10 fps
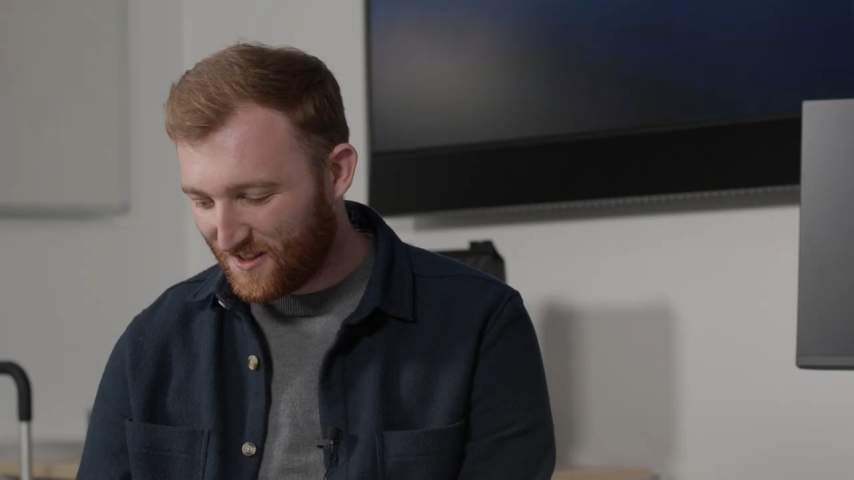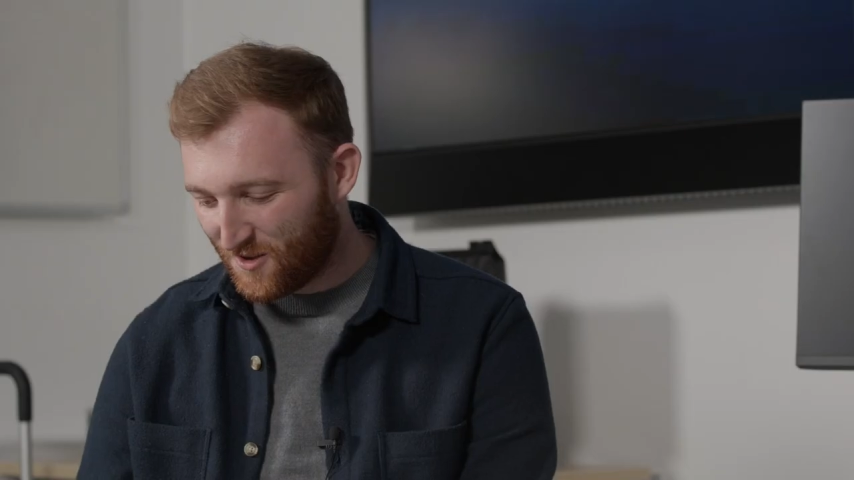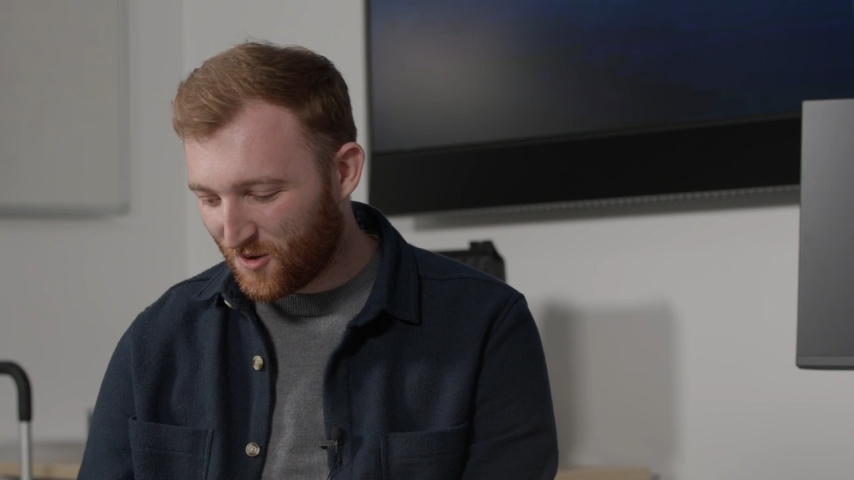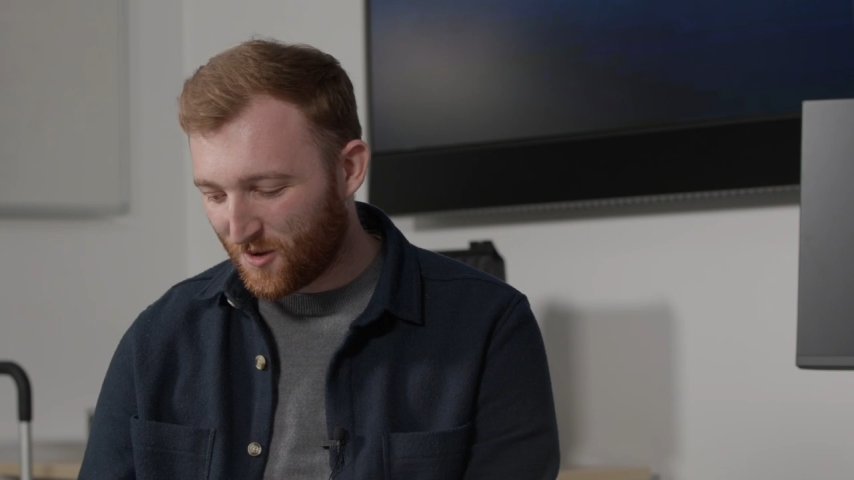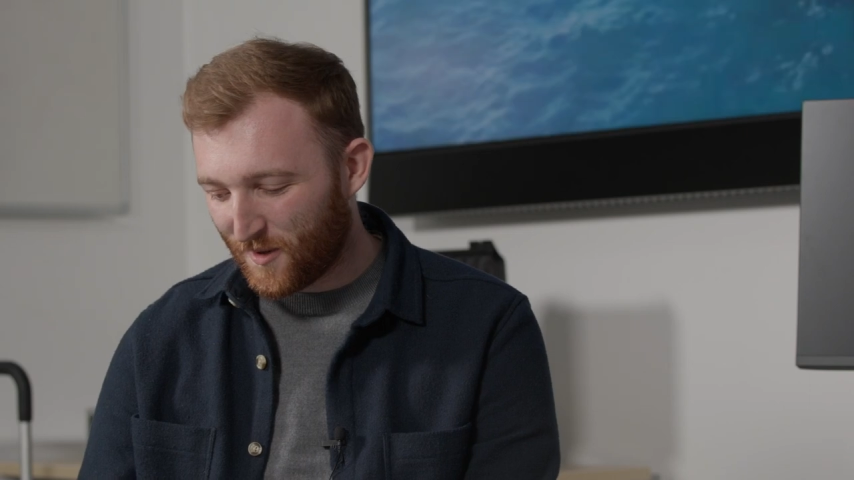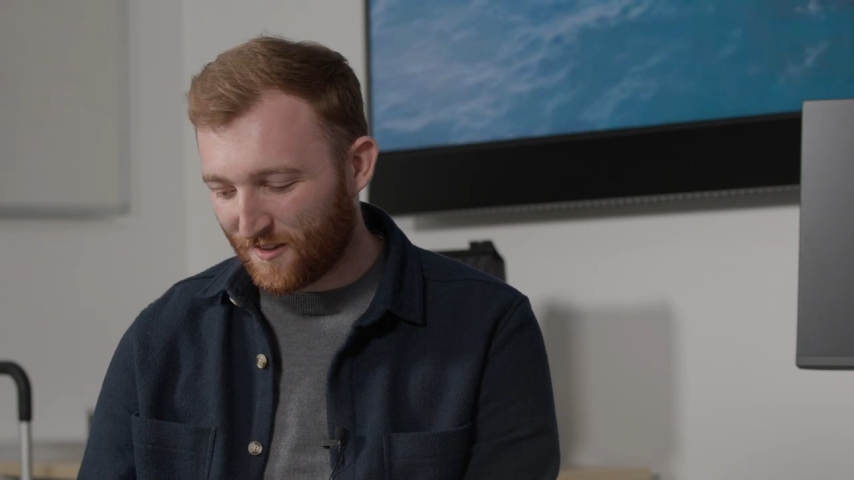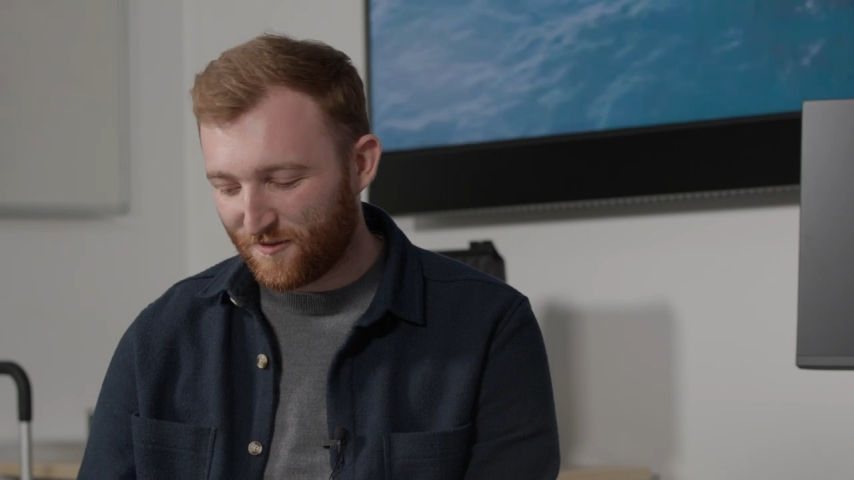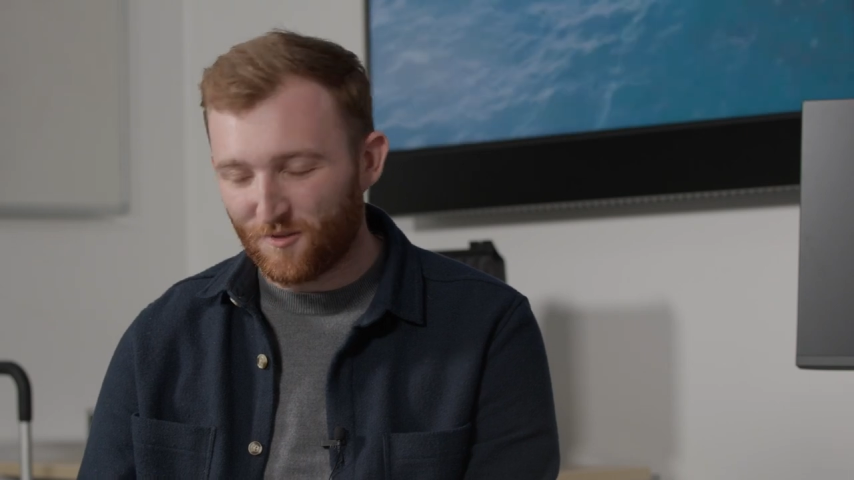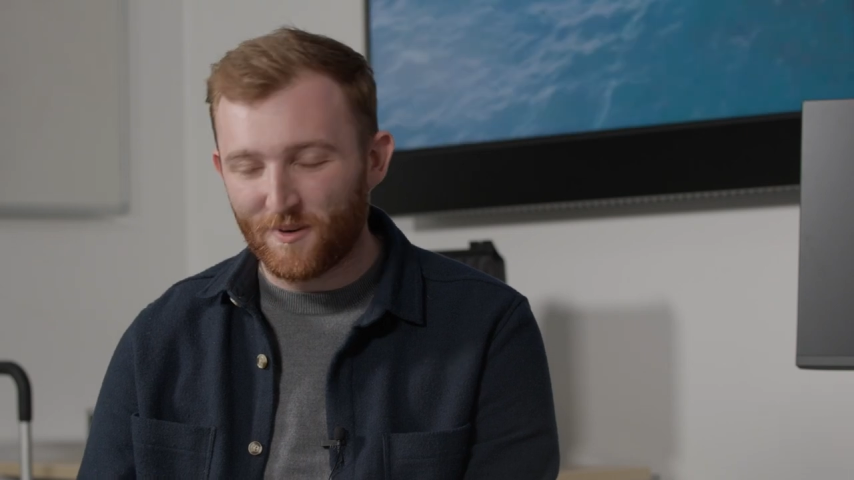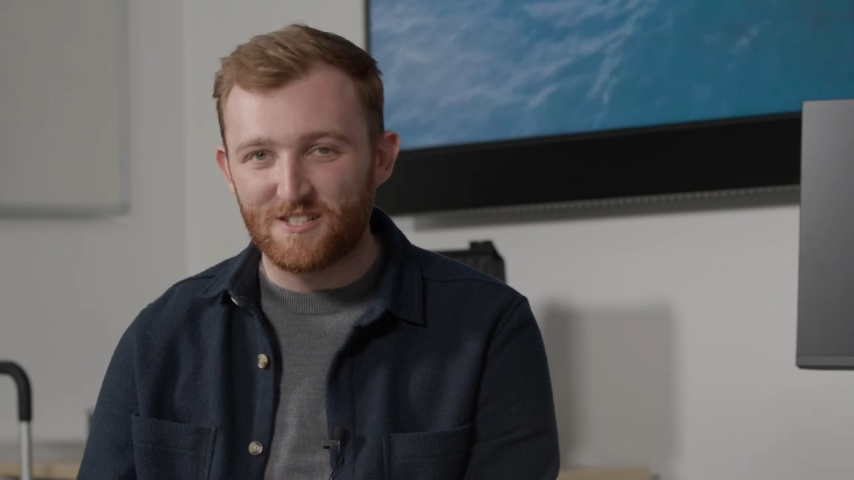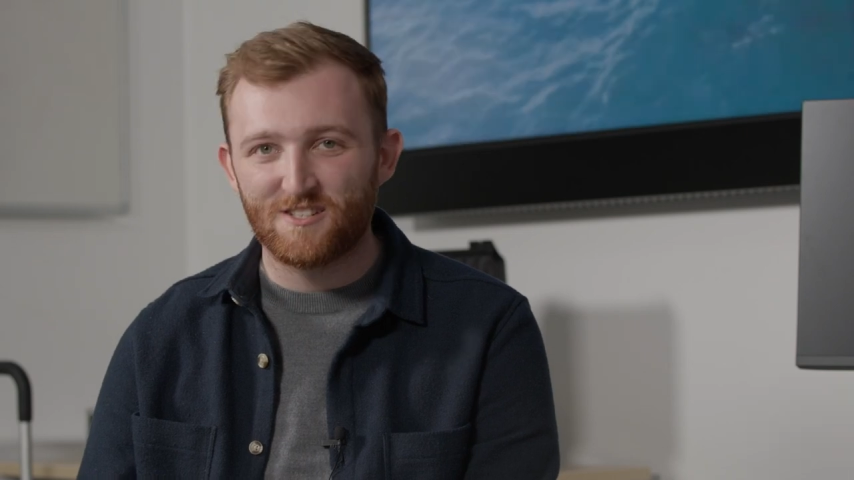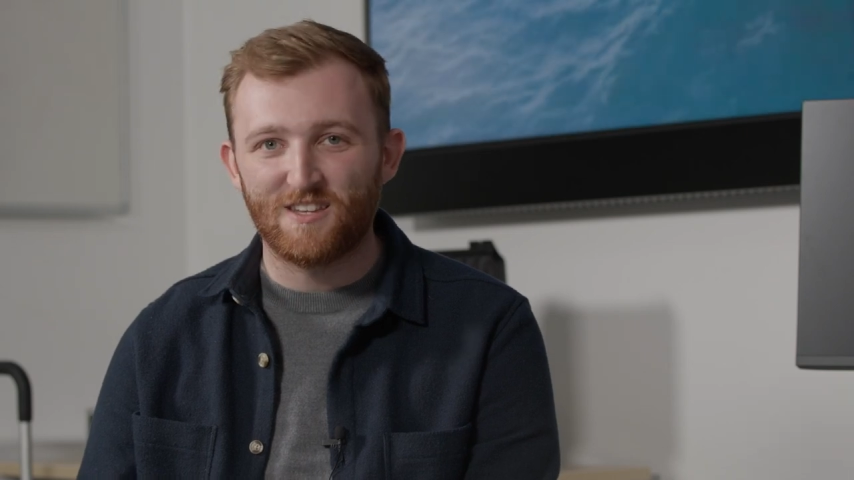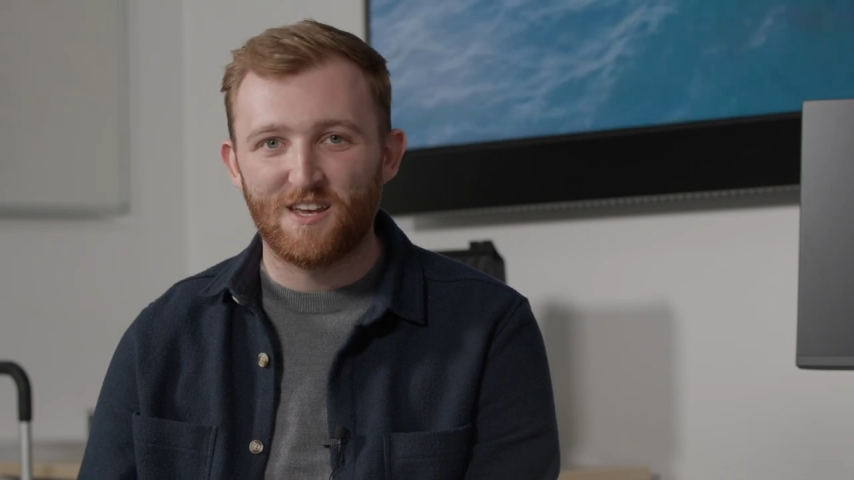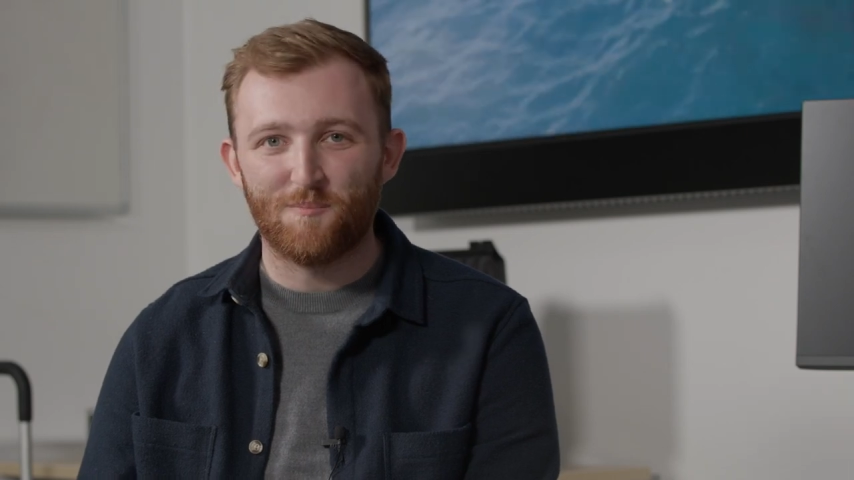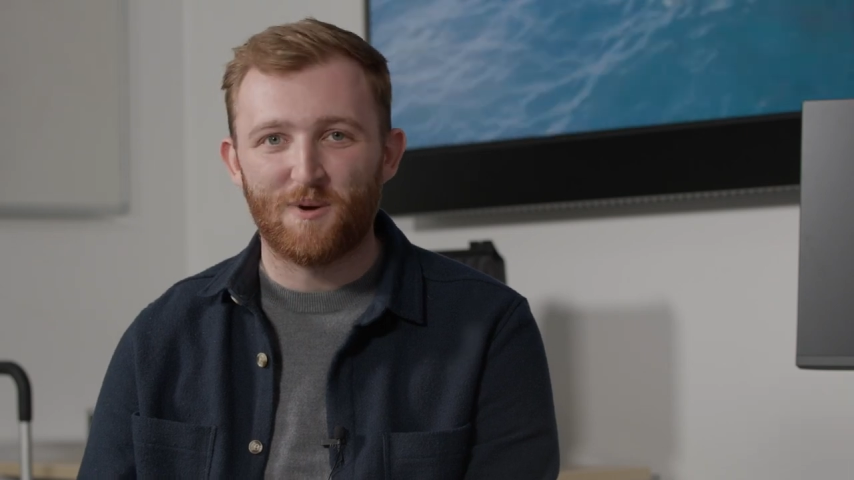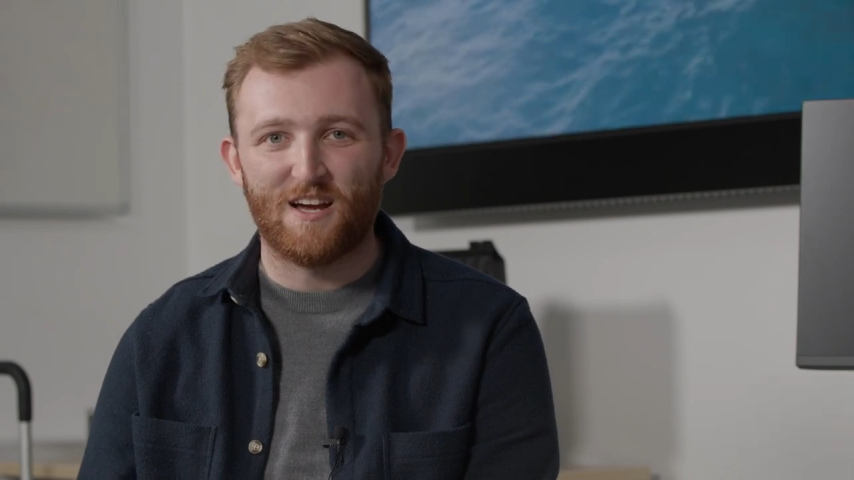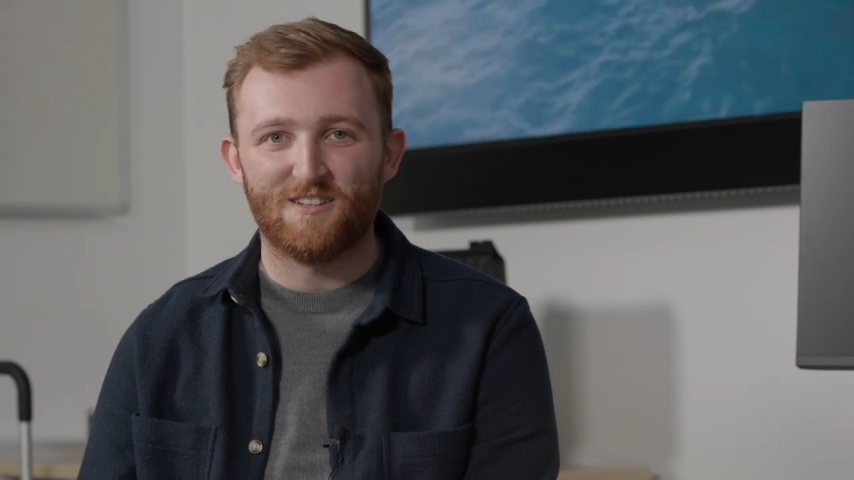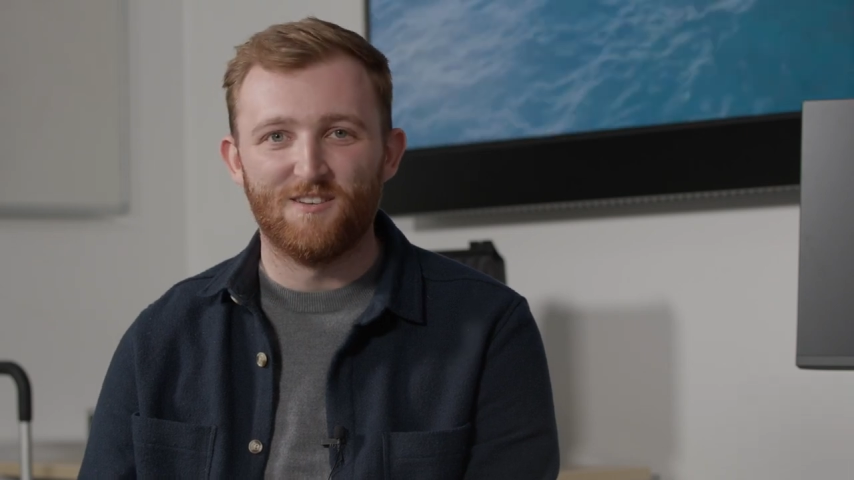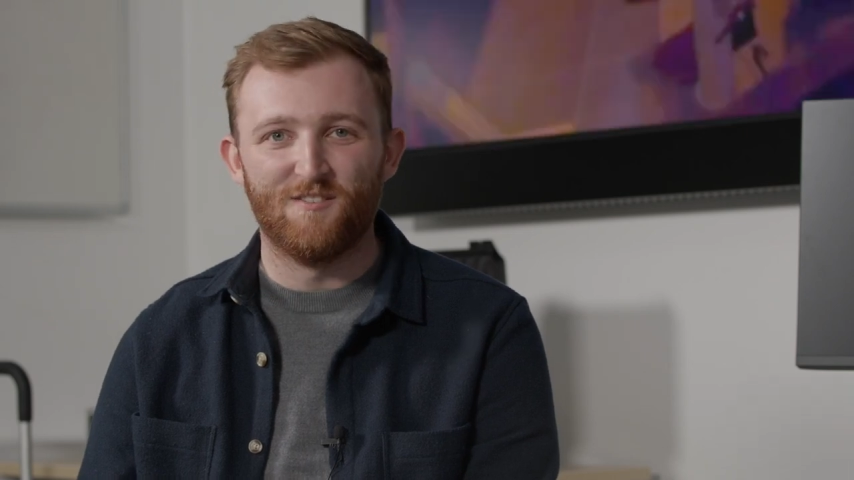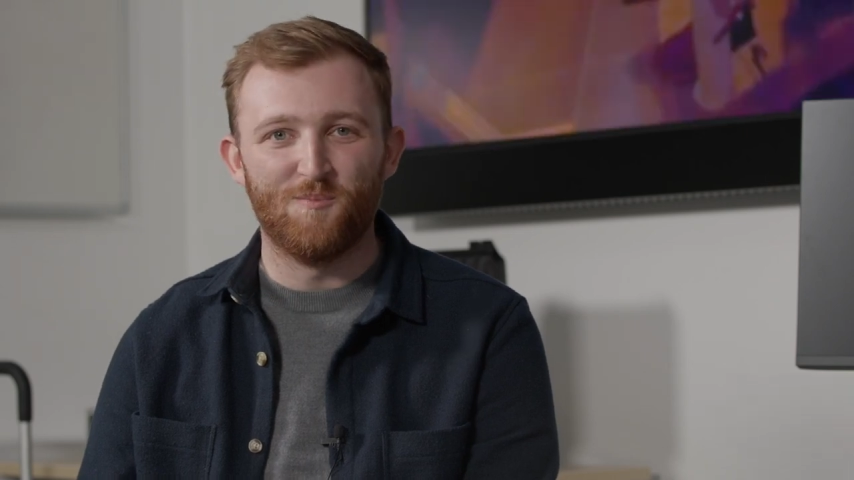to talk about the formation and the impact of the